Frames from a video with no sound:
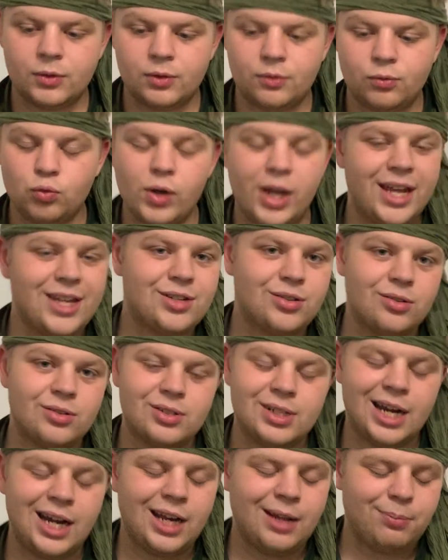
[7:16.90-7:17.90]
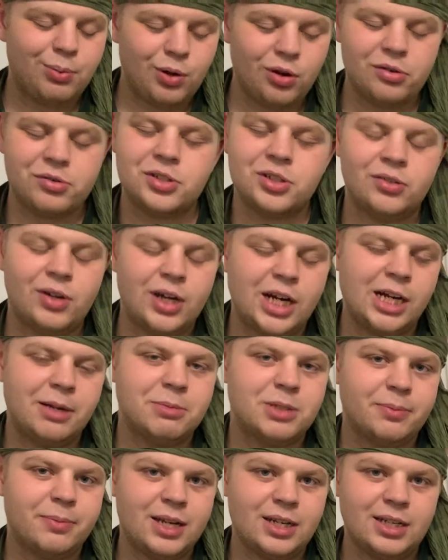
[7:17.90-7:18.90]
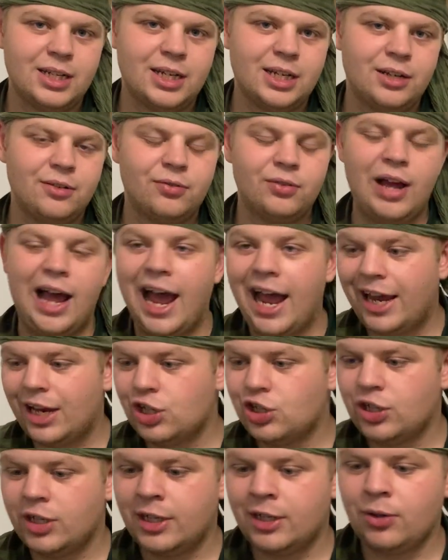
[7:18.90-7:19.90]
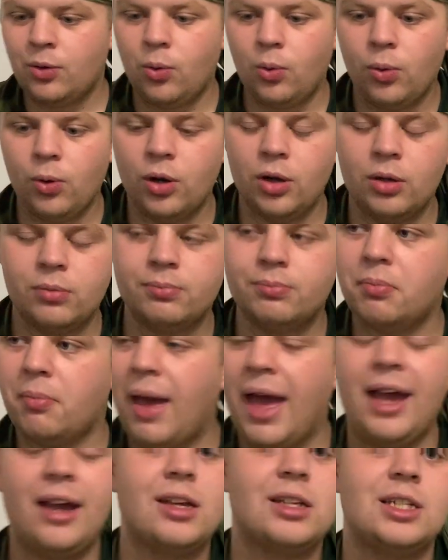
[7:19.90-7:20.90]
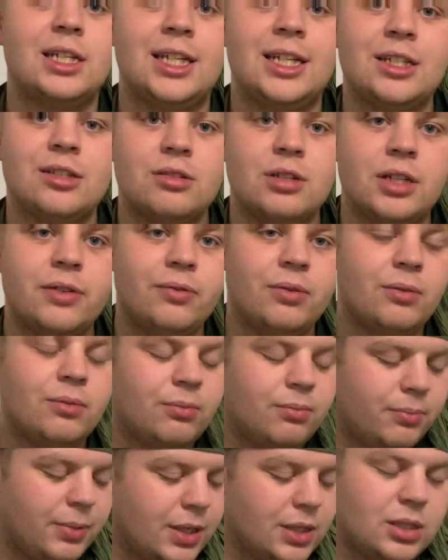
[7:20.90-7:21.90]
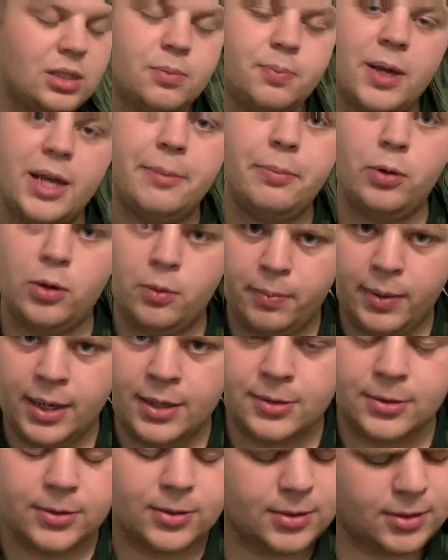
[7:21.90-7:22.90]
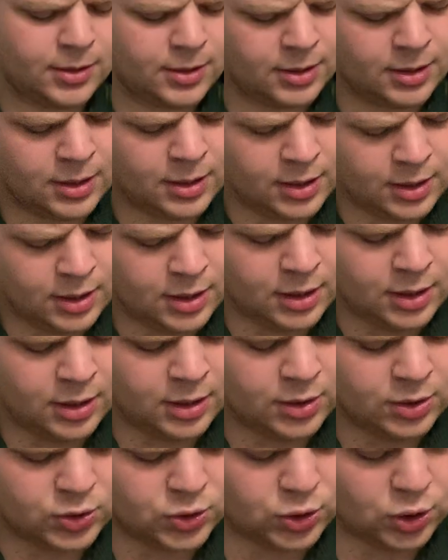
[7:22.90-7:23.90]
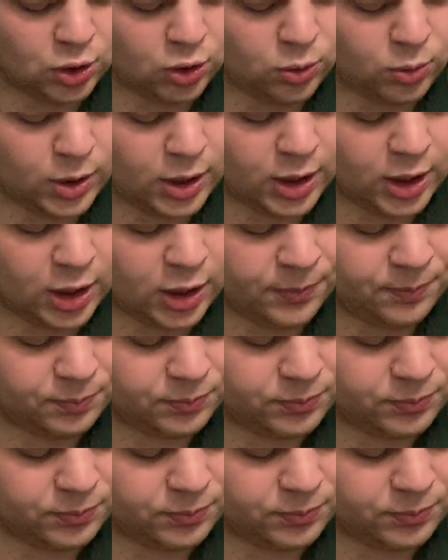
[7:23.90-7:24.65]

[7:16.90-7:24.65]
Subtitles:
razors, any personal items I might need for hygiene, or magazines, or even pieces of paper and pencils. So